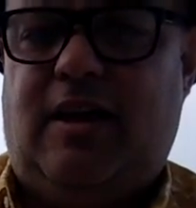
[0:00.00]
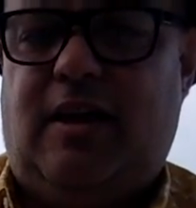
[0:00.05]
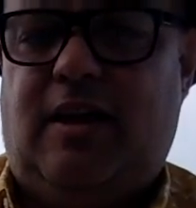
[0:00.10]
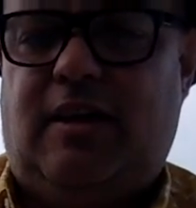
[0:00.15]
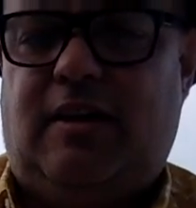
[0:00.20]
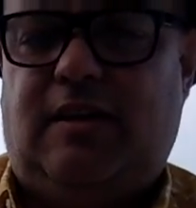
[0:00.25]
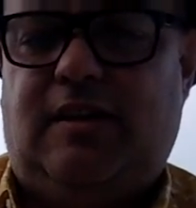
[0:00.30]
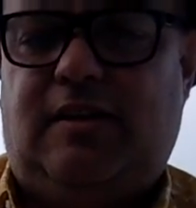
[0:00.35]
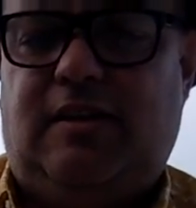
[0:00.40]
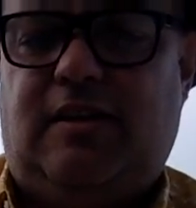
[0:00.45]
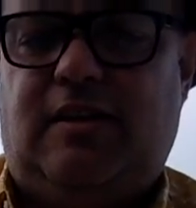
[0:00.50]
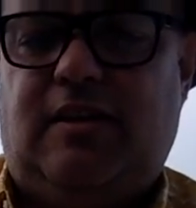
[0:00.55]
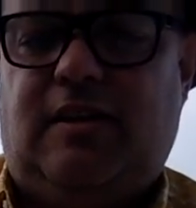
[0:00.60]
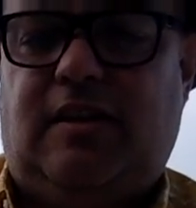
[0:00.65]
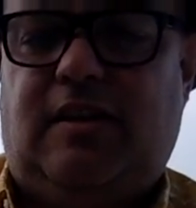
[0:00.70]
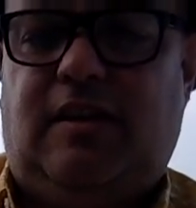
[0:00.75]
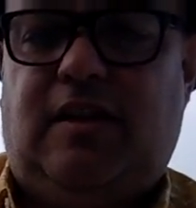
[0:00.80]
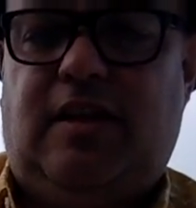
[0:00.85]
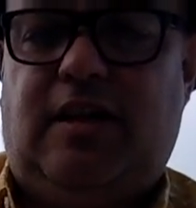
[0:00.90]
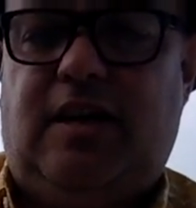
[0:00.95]
Into the
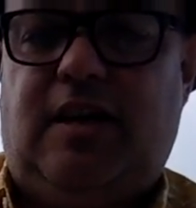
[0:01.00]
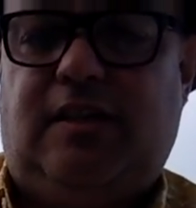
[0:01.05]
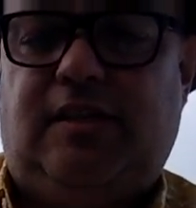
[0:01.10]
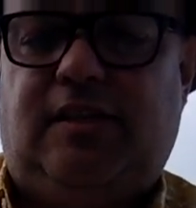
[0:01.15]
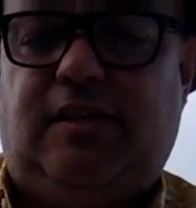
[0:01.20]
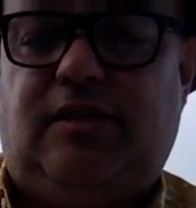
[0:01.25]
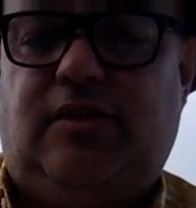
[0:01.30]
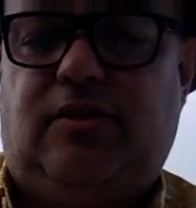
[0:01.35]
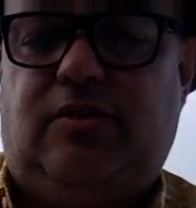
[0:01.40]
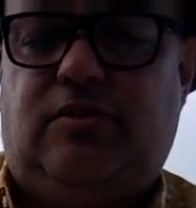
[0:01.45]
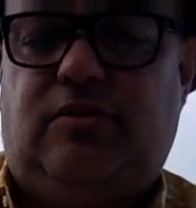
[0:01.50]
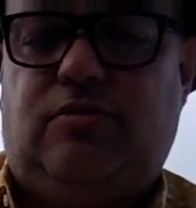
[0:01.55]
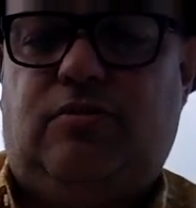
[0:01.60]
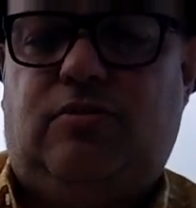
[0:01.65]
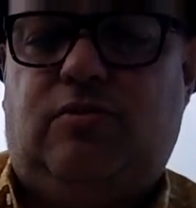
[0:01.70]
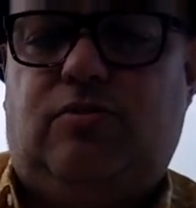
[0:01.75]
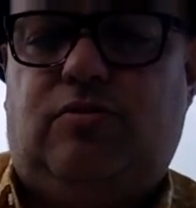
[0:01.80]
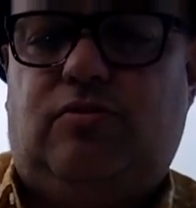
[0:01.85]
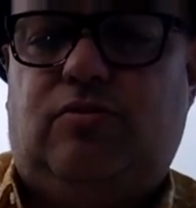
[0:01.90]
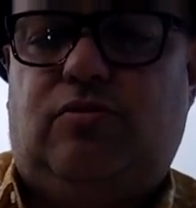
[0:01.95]
glass it
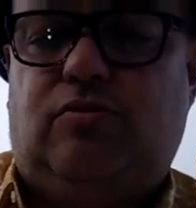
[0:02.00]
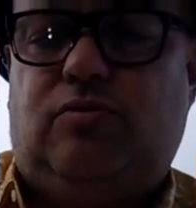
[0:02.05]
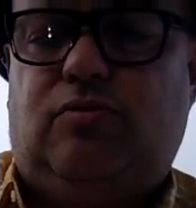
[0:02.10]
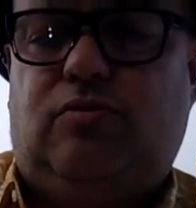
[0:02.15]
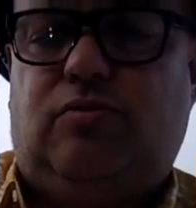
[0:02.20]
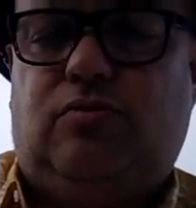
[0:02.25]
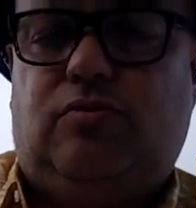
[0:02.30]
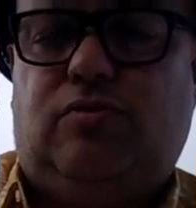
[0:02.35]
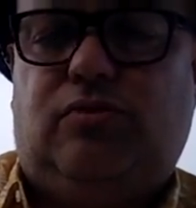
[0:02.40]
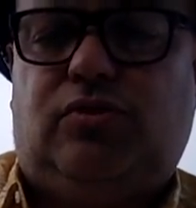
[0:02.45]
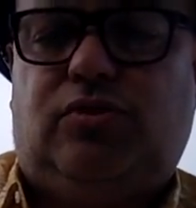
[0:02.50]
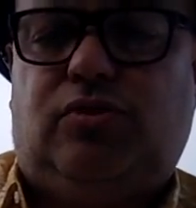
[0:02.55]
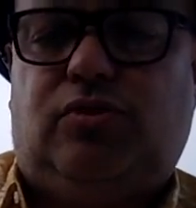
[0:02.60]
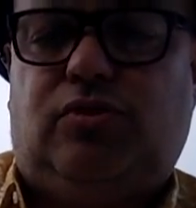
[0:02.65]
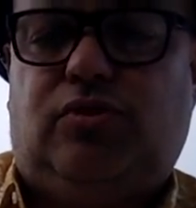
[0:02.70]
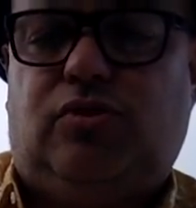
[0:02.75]
goes.